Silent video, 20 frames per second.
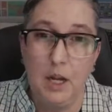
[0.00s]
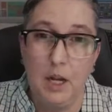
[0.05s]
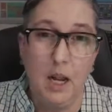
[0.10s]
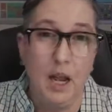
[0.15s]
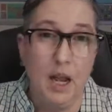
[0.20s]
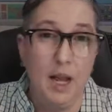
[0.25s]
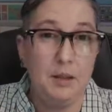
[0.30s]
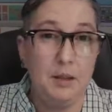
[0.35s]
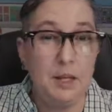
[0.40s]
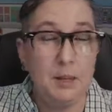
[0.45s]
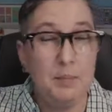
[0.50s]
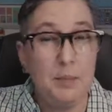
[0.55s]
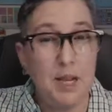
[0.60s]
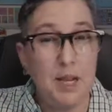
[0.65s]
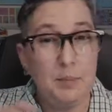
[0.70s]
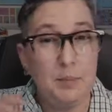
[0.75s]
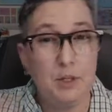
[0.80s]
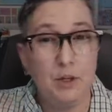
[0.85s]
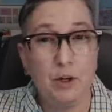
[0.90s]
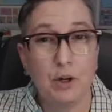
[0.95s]
And then
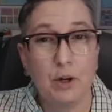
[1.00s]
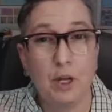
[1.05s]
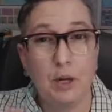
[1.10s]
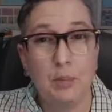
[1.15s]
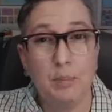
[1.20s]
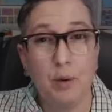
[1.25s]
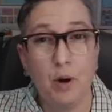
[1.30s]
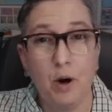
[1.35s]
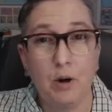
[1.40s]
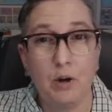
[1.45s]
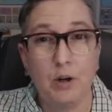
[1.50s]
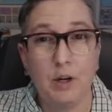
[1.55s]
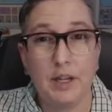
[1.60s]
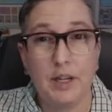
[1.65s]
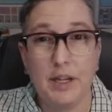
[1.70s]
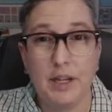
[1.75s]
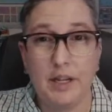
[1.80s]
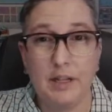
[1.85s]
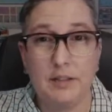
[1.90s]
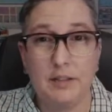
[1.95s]
maybe you're going to partner
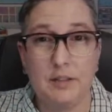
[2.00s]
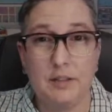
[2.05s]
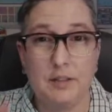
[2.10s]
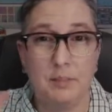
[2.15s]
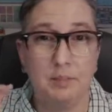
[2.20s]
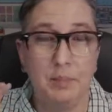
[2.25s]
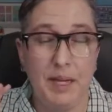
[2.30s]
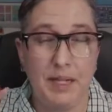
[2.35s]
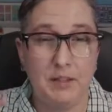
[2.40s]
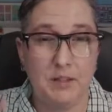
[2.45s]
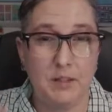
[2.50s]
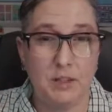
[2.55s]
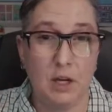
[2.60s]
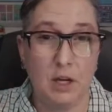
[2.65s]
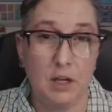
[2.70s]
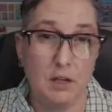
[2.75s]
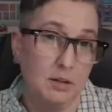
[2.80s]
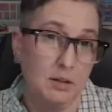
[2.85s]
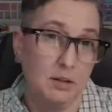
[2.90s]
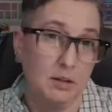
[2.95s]
kids based
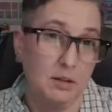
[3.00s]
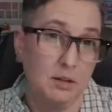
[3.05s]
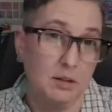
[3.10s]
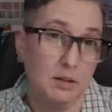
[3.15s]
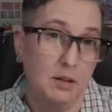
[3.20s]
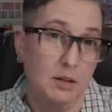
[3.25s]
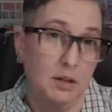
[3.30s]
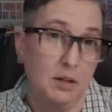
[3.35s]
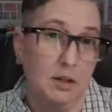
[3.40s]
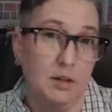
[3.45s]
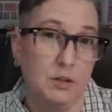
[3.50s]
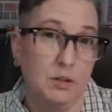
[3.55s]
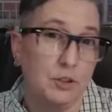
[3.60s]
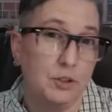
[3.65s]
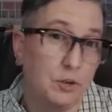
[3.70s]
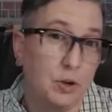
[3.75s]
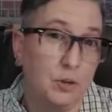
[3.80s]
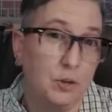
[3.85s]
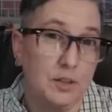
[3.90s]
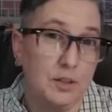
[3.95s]
on there's a group
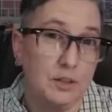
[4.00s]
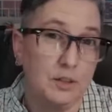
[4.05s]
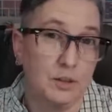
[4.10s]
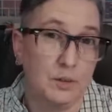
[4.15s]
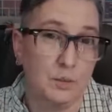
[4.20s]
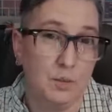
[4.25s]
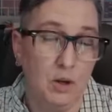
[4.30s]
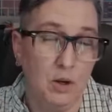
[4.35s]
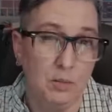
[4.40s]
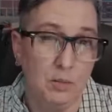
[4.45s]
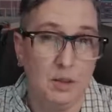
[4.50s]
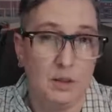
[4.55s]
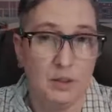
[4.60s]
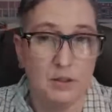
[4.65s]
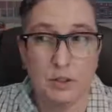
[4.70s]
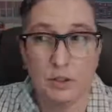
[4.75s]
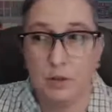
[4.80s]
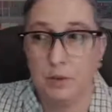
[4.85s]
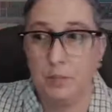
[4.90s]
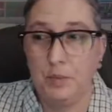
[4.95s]
that's in the room and there's
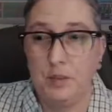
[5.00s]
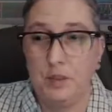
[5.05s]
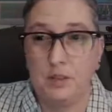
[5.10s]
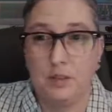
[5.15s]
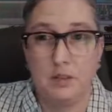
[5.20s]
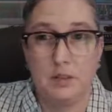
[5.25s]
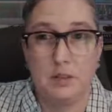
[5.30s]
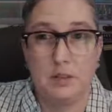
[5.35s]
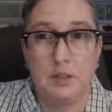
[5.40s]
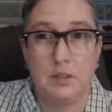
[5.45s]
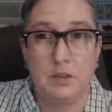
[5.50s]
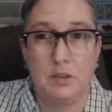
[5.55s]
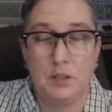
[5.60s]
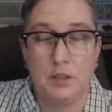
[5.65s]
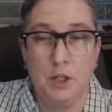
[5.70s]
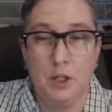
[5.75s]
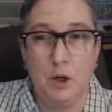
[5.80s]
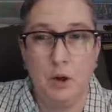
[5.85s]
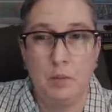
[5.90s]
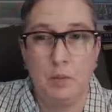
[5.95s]
a group that's in the
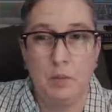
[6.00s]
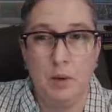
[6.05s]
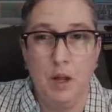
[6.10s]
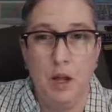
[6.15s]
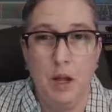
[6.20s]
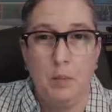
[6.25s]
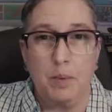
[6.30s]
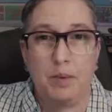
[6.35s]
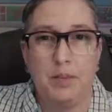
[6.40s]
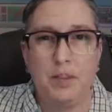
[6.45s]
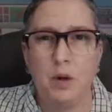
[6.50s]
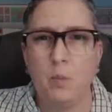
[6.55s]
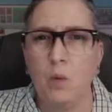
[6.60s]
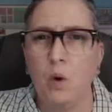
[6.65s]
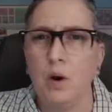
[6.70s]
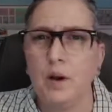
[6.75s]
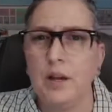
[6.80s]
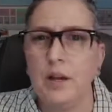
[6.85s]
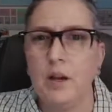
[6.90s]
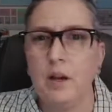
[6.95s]
Zoom, but they're
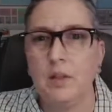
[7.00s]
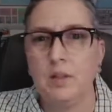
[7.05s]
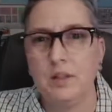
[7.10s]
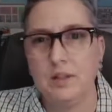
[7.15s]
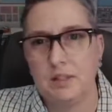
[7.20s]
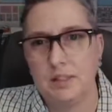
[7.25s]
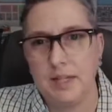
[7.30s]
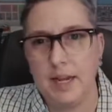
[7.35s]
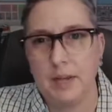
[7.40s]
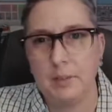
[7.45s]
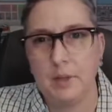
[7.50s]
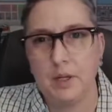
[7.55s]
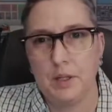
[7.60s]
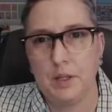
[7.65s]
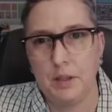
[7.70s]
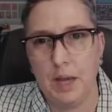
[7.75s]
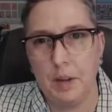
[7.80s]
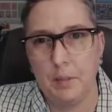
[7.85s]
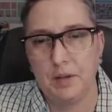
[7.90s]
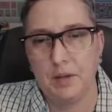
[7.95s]
working on the same
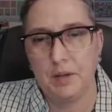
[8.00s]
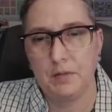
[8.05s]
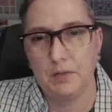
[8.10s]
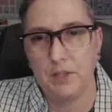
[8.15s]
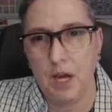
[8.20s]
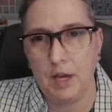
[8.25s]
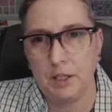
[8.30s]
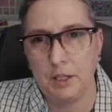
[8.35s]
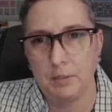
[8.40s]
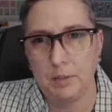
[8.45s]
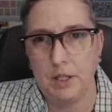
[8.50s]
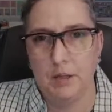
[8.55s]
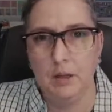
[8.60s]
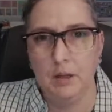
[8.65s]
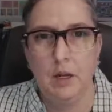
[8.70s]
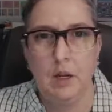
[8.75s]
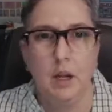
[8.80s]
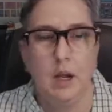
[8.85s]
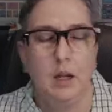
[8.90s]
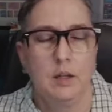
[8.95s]
collaborative document.
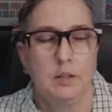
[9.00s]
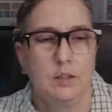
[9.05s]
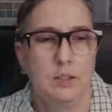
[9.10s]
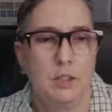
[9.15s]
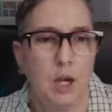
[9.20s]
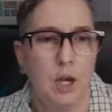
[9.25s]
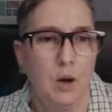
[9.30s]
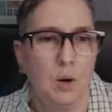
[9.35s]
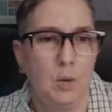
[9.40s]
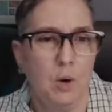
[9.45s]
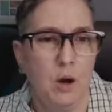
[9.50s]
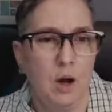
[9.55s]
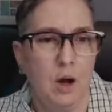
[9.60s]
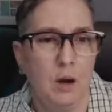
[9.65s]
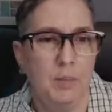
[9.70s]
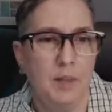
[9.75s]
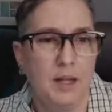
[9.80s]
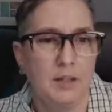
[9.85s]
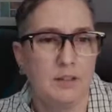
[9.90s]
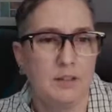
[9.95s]
So
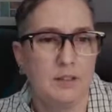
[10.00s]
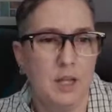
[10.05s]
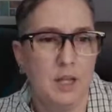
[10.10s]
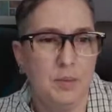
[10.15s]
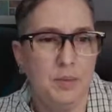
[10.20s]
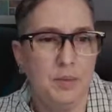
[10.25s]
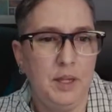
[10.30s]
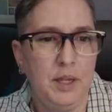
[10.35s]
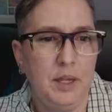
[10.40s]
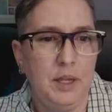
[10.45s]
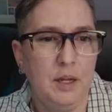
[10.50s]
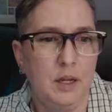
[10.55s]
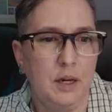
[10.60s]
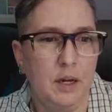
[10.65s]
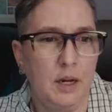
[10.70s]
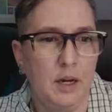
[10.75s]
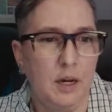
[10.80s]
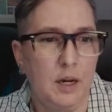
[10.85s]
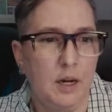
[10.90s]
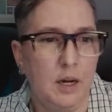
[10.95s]
that's something
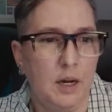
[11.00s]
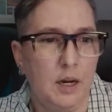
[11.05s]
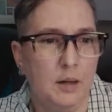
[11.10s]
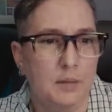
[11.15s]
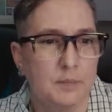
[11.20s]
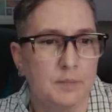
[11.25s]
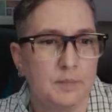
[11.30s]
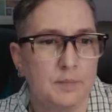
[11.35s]
I